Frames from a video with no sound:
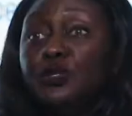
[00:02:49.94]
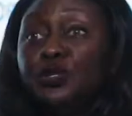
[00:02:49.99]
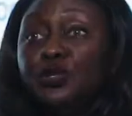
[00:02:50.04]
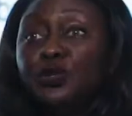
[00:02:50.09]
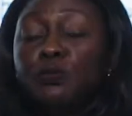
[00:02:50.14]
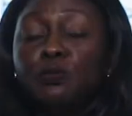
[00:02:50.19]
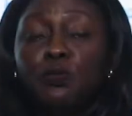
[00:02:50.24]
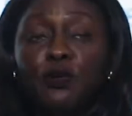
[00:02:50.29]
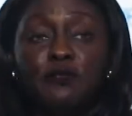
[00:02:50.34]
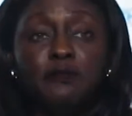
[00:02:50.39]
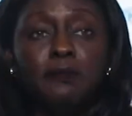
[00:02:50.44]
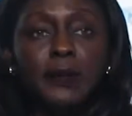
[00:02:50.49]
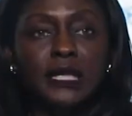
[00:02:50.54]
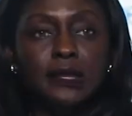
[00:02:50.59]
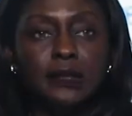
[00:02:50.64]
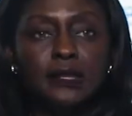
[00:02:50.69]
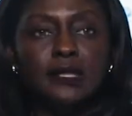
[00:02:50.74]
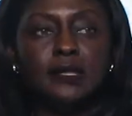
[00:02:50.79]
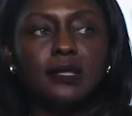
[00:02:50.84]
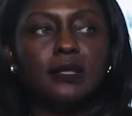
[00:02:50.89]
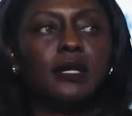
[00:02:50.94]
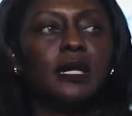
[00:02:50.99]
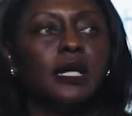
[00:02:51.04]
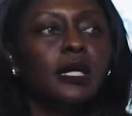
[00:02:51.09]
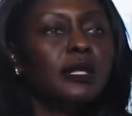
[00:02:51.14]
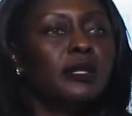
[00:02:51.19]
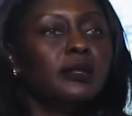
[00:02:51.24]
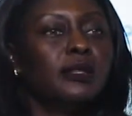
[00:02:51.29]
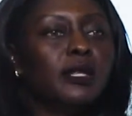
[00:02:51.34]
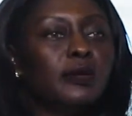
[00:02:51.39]
new movement.
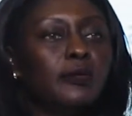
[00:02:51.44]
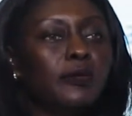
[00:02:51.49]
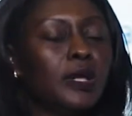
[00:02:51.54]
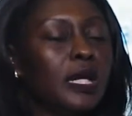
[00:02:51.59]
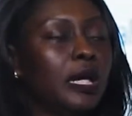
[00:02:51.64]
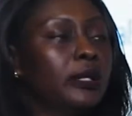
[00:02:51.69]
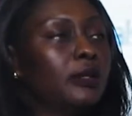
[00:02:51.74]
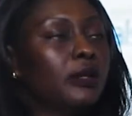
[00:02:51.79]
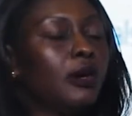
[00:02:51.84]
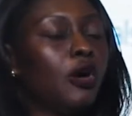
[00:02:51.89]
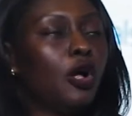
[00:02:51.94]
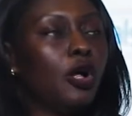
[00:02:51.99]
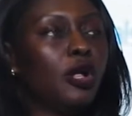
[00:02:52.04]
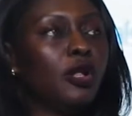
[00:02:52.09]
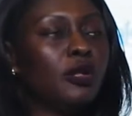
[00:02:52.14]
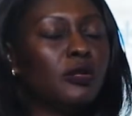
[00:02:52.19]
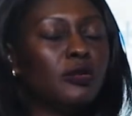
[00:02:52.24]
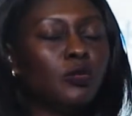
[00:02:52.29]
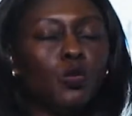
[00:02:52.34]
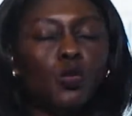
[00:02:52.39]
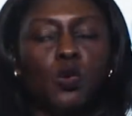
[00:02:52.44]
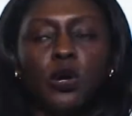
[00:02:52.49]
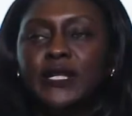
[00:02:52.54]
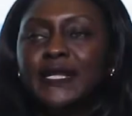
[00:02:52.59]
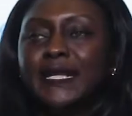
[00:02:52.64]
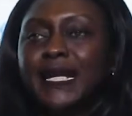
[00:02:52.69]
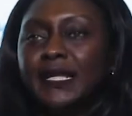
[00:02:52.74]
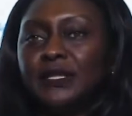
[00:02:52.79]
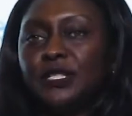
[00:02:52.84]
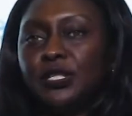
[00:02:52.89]
All
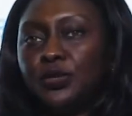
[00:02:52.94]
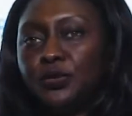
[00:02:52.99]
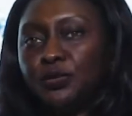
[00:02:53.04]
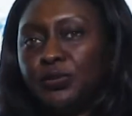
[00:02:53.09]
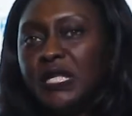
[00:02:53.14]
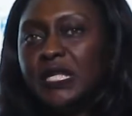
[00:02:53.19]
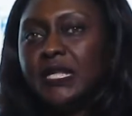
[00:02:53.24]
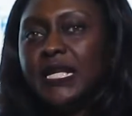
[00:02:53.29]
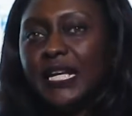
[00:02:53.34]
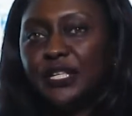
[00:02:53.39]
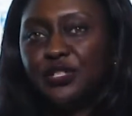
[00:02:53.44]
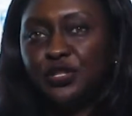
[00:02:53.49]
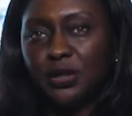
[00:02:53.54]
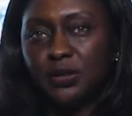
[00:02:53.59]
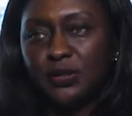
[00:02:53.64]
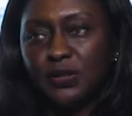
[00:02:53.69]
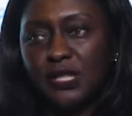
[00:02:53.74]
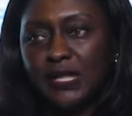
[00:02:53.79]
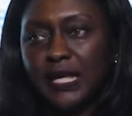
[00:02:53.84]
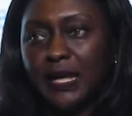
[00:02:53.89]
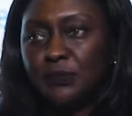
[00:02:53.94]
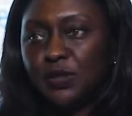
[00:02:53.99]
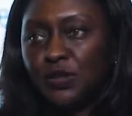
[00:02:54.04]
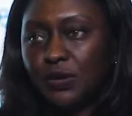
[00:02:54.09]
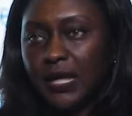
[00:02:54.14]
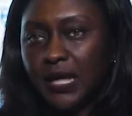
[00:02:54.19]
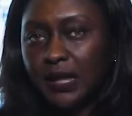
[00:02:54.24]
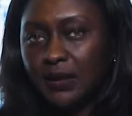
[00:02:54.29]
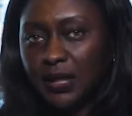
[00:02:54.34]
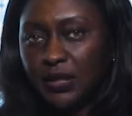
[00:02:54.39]
193 nations came
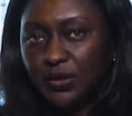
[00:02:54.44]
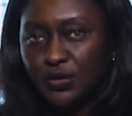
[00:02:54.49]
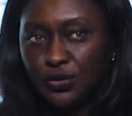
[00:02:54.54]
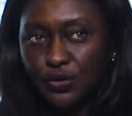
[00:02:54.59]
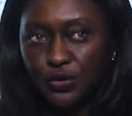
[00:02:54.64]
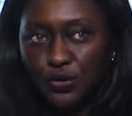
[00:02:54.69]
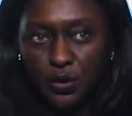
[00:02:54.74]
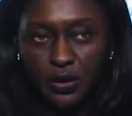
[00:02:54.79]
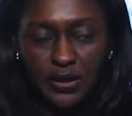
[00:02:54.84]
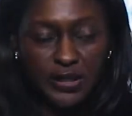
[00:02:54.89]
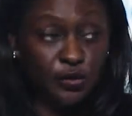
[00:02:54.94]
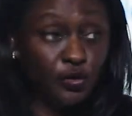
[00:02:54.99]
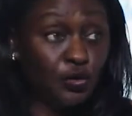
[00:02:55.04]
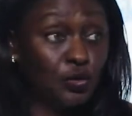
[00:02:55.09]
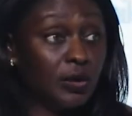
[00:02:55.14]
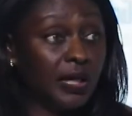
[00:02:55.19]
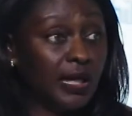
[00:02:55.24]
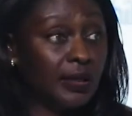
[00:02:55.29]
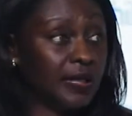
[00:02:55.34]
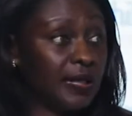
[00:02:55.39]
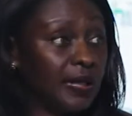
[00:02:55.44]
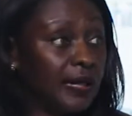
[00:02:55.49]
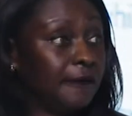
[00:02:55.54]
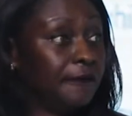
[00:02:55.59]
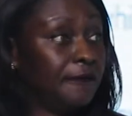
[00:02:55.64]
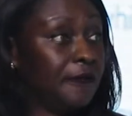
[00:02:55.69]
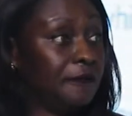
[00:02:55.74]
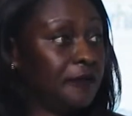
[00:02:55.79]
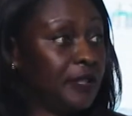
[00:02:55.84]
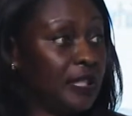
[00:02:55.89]
together in New York in
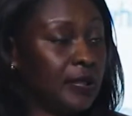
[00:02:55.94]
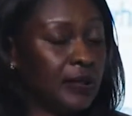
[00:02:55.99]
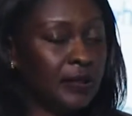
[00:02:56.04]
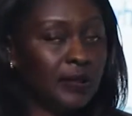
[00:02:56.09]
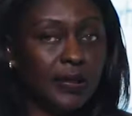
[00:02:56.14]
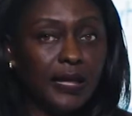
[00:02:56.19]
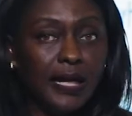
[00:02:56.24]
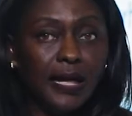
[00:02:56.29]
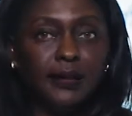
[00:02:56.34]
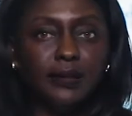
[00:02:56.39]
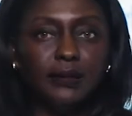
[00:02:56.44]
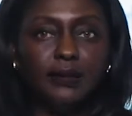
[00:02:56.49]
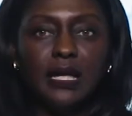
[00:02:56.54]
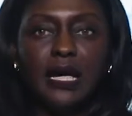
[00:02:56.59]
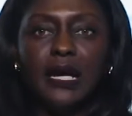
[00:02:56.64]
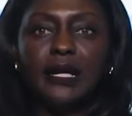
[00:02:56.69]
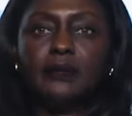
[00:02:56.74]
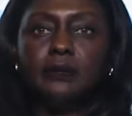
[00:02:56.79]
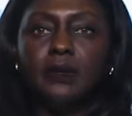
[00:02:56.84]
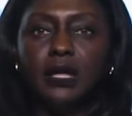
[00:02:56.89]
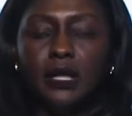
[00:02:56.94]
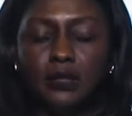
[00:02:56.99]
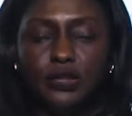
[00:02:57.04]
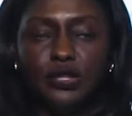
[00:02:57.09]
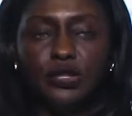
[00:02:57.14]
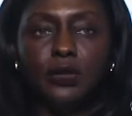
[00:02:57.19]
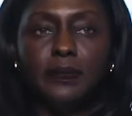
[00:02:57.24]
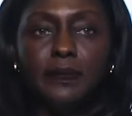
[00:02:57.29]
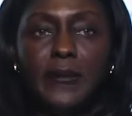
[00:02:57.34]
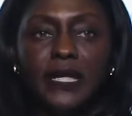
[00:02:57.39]
2015 and
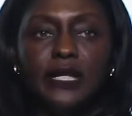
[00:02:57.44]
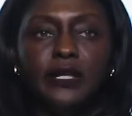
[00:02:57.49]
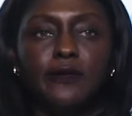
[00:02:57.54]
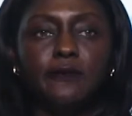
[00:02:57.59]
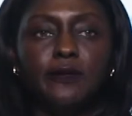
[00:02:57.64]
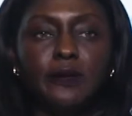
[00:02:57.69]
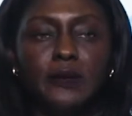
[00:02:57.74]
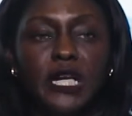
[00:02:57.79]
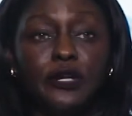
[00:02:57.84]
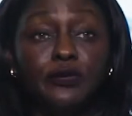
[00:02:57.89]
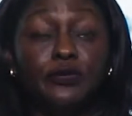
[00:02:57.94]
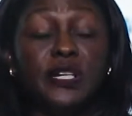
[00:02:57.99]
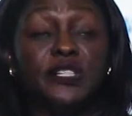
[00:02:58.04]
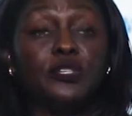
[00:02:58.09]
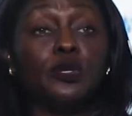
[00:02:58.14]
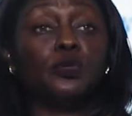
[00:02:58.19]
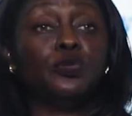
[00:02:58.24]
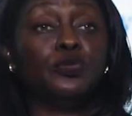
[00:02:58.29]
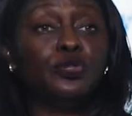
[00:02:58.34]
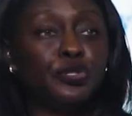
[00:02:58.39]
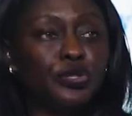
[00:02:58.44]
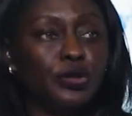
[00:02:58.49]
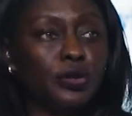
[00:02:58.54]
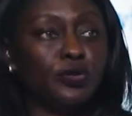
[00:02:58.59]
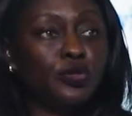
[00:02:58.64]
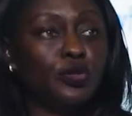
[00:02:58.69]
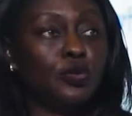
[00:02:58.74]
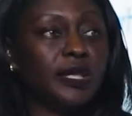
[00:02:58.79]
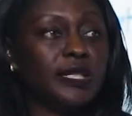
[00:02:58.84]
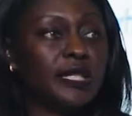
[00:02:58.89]
made a
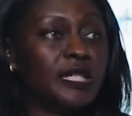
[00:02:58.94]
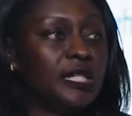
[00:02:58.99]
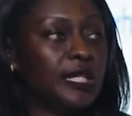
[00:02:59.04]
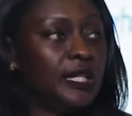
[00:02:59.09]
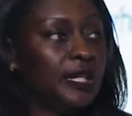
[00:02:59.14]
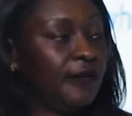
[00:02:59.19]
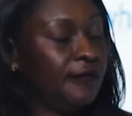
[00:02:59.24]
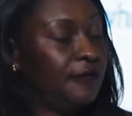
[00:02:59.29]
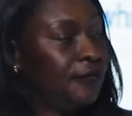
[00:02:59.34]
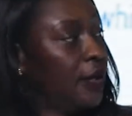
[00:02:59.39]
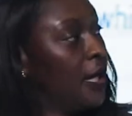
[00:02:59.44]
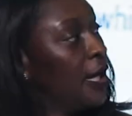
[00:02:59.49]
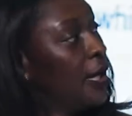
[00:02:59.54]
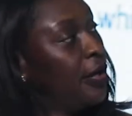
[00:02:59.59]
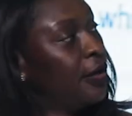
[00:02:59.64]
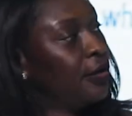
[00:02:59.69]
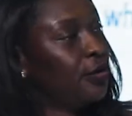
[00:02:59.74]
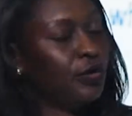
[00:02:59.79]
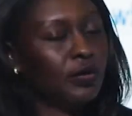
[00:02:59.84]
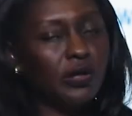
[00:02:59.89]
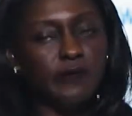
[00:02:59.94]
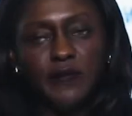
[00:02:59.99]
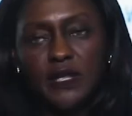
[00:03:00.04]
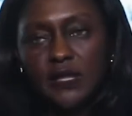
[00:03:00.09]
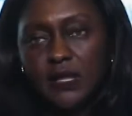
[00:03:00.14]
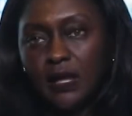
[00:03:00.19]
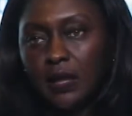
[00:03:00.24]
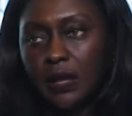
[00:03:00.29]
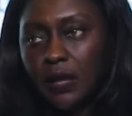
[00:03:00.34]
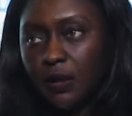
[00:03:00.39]
resolution to achieve
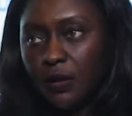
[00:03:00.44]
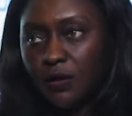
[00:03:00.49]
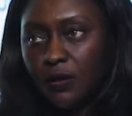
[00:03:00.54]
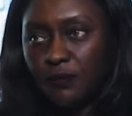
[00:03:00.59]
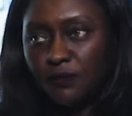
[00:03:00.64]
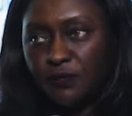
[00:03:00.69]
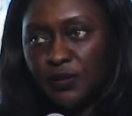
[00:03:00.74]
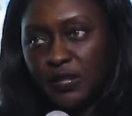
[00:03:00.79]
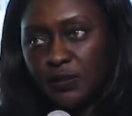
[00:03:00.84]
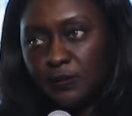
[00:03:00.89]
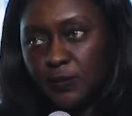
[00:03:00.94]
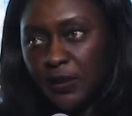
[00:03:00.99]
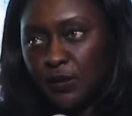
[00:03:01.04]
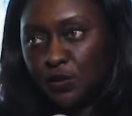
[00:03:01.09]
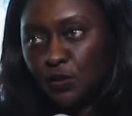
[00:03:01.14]
universal health coverage by